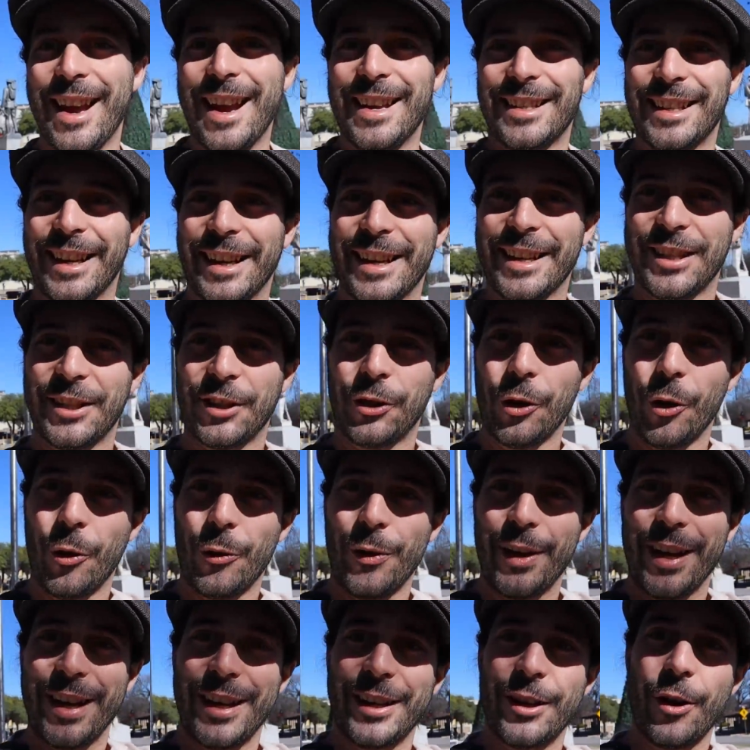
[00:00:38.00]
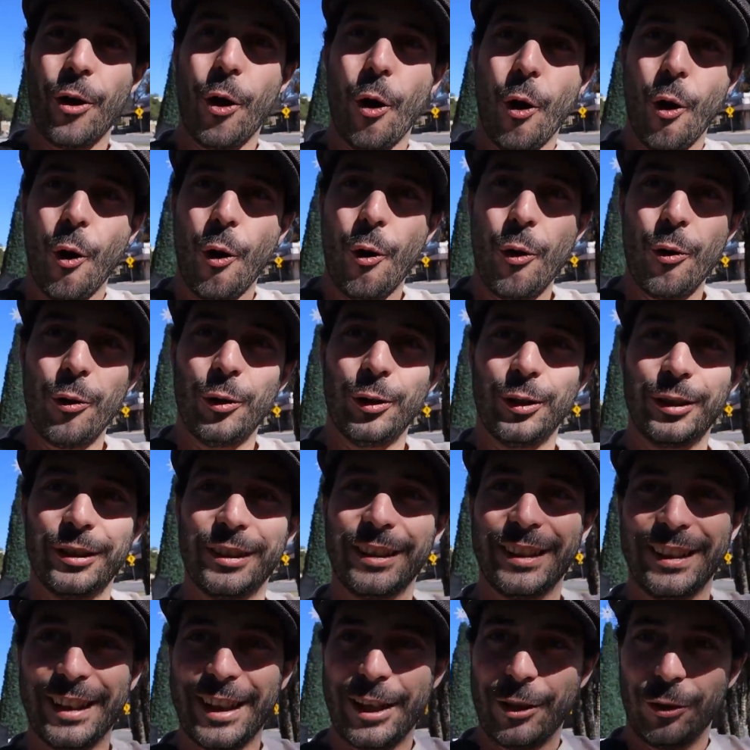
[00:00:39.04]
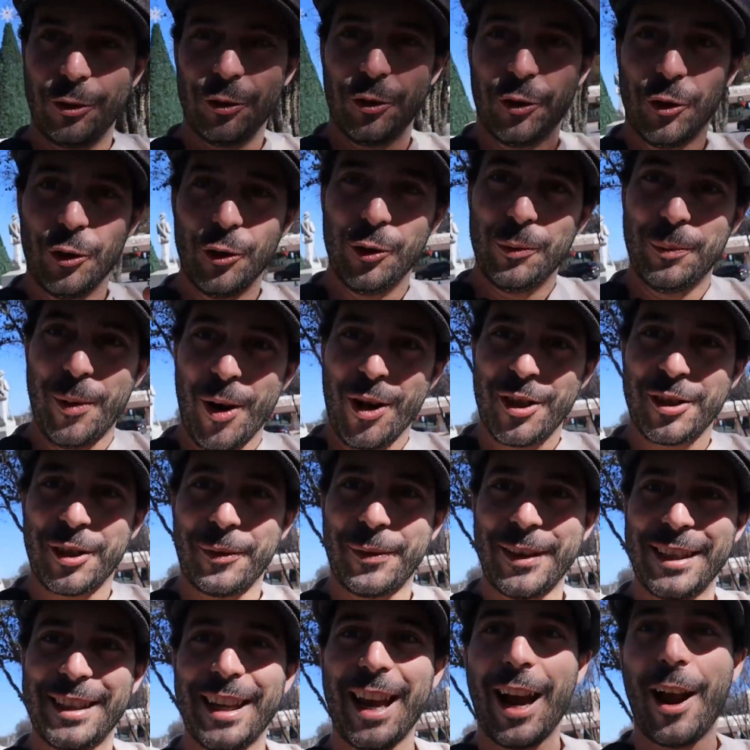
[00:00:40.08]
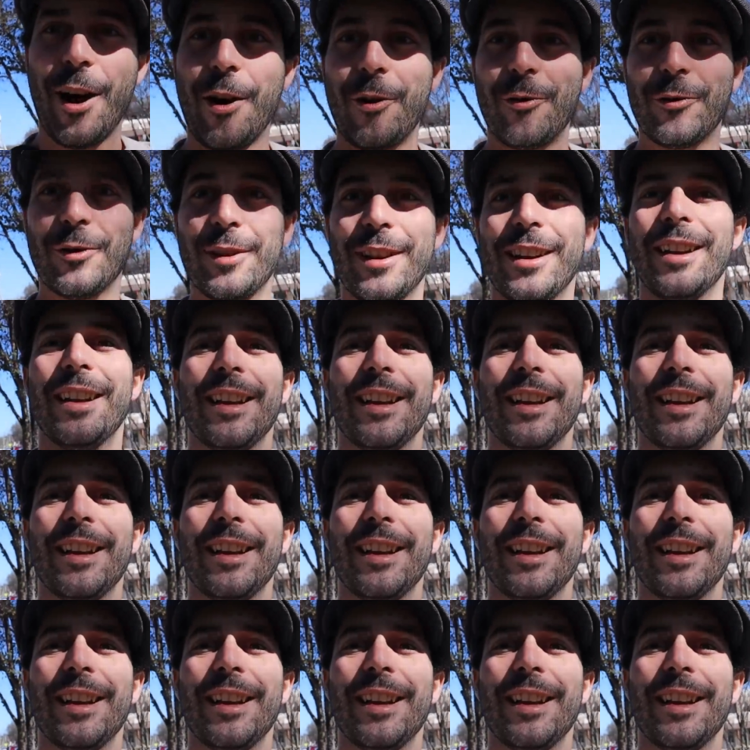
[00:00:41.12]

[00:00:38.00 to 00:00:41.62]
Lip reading: is a historic old little jewel box of a town